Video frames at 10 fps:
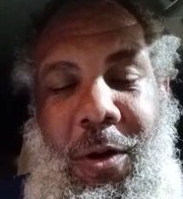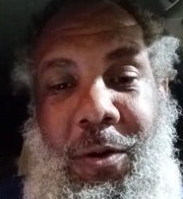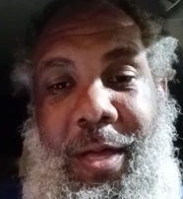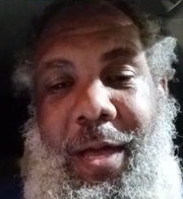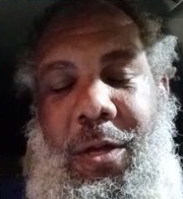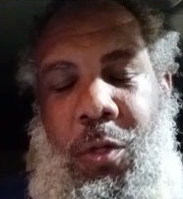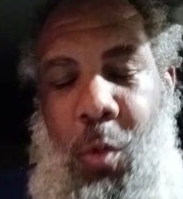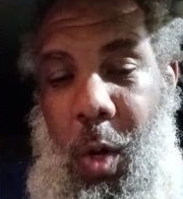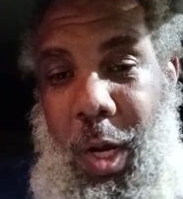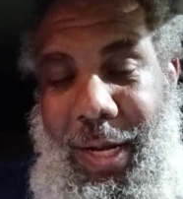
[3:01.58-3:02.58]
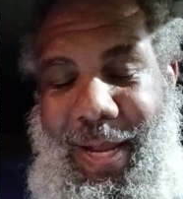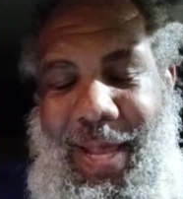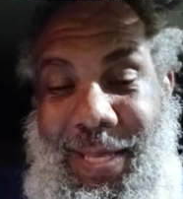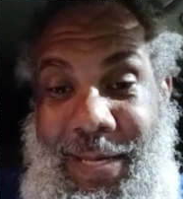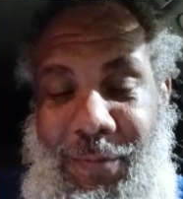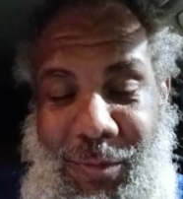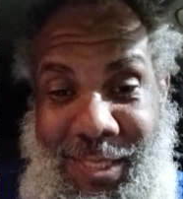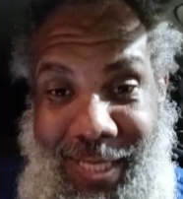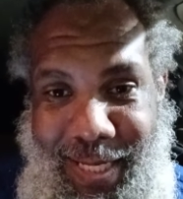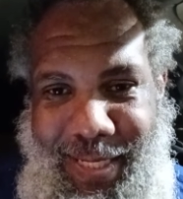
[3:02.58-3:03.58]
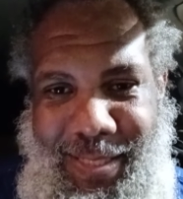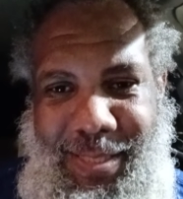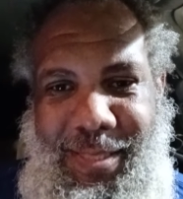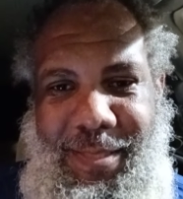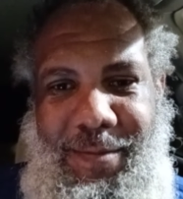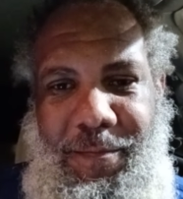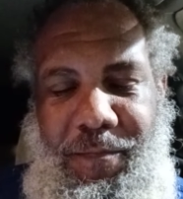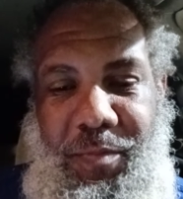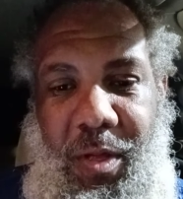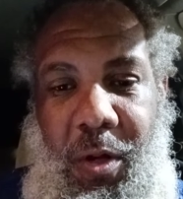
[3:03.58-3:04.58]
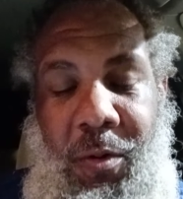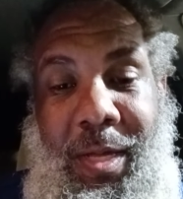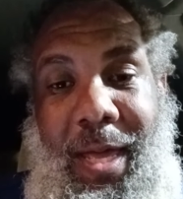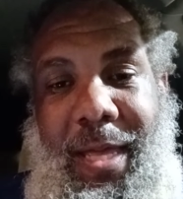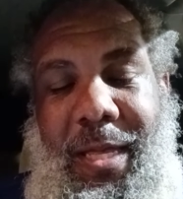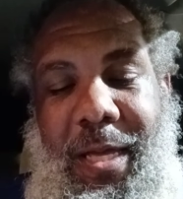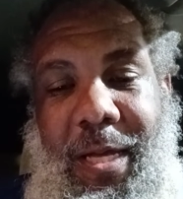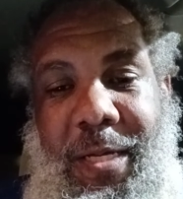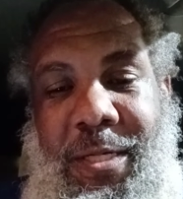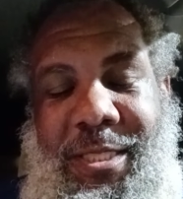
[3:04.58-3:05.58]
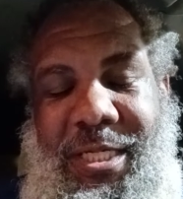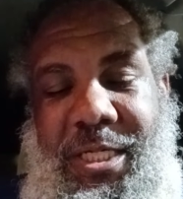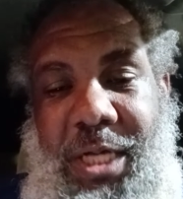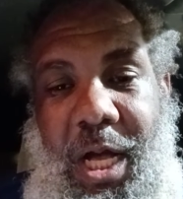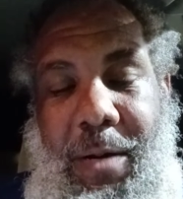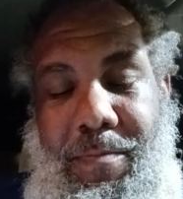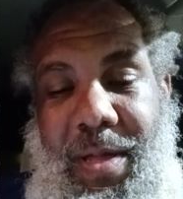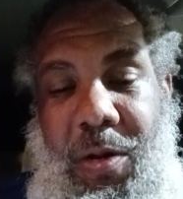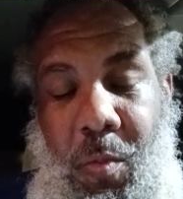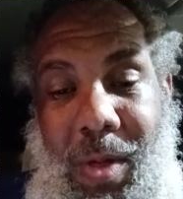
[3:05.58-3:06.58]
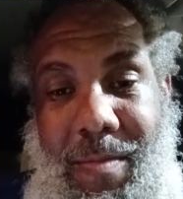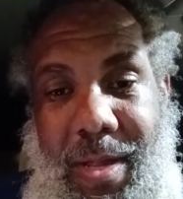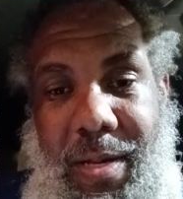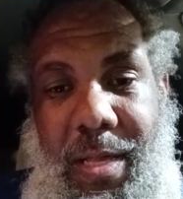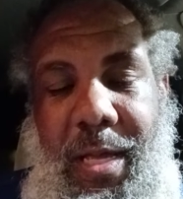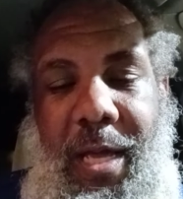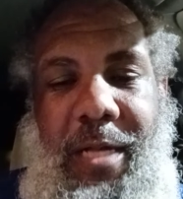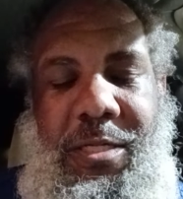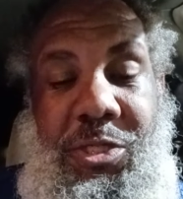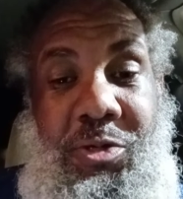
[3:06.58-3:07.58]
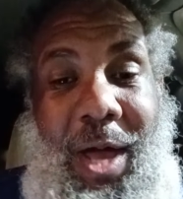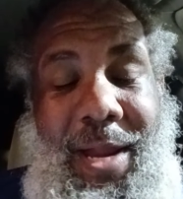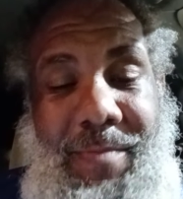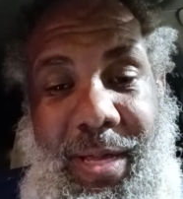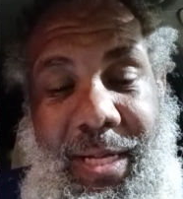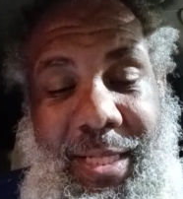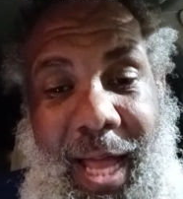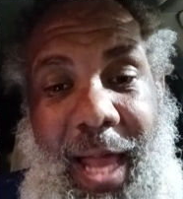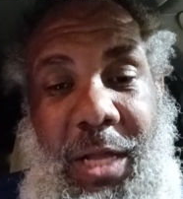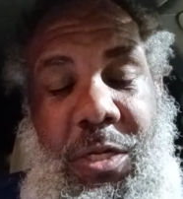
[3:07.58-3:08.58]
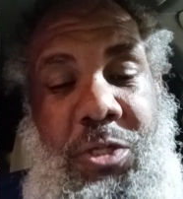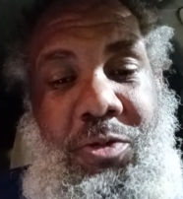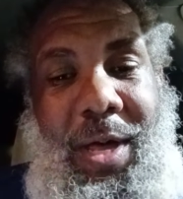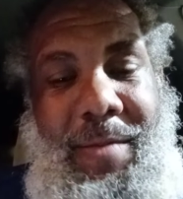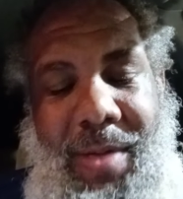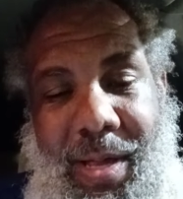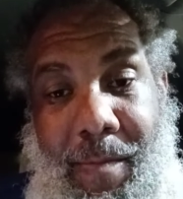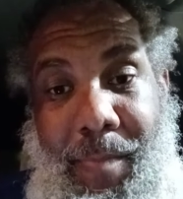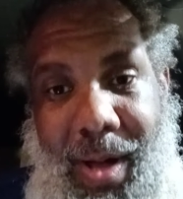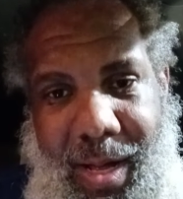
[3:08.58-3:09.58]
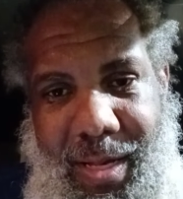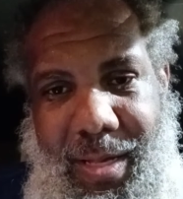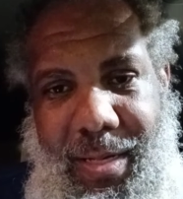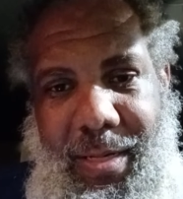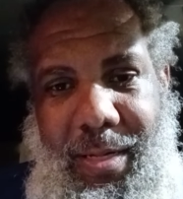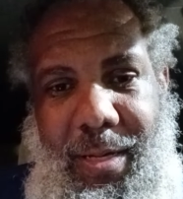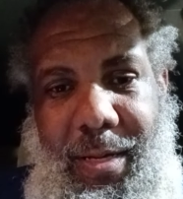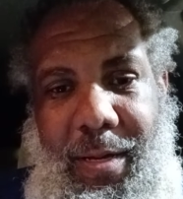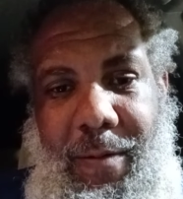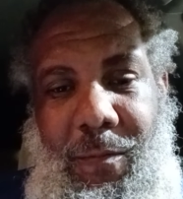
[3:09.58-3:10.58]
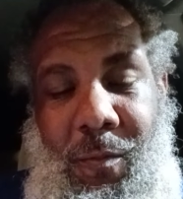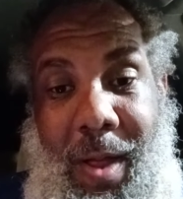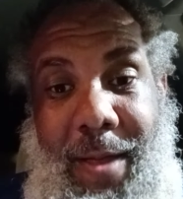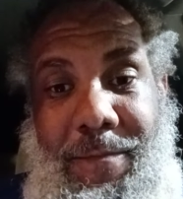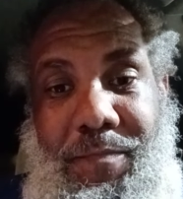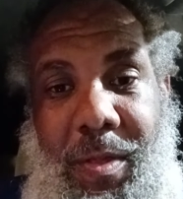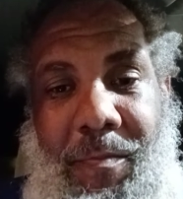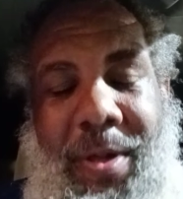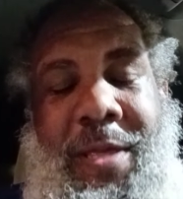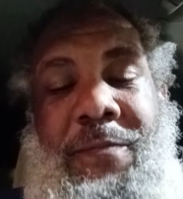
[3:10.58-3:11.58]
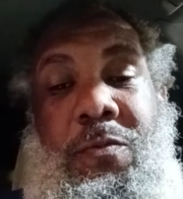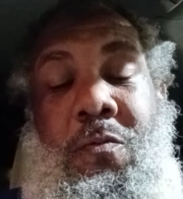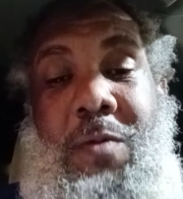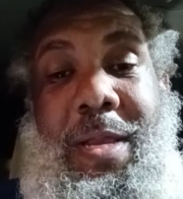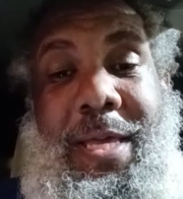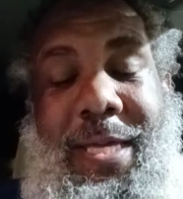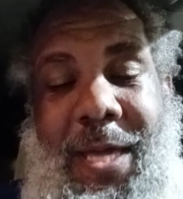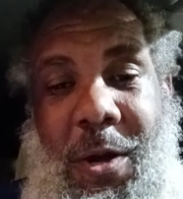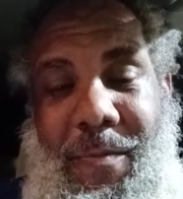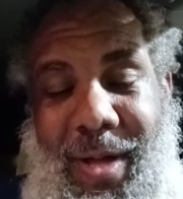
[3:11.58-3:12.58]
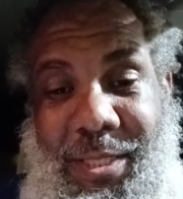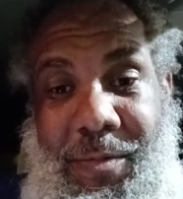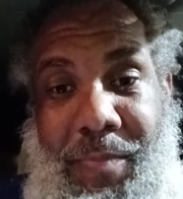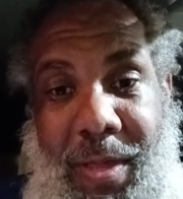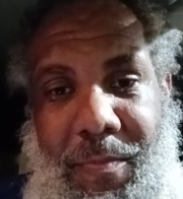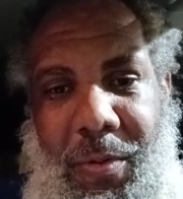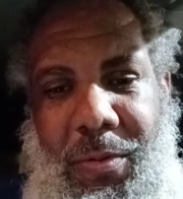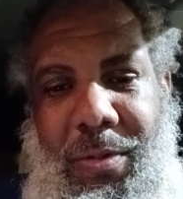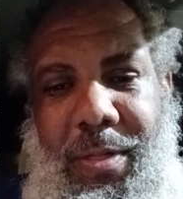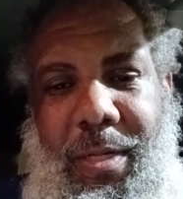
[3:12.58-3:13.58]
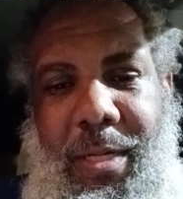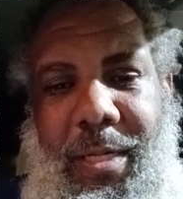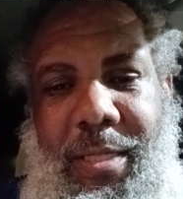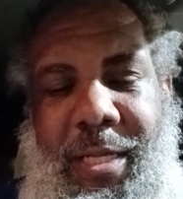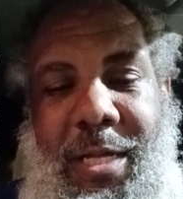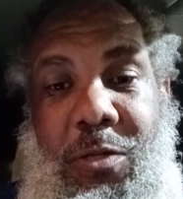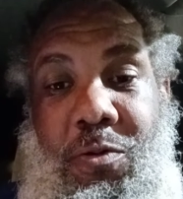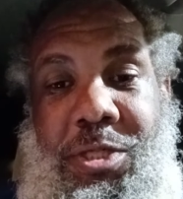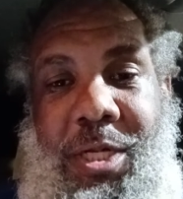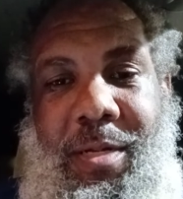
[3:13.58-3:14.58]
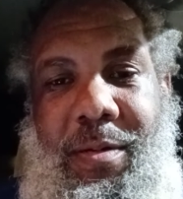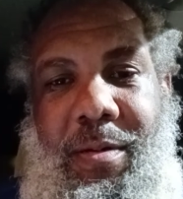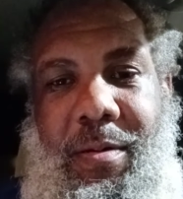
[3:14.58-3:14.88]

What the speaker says: okay? You all are not evil seeds, okay? You're just young men and women who try to make a dollar, you're trying to make a buck, right? But if you really care about your people, then you should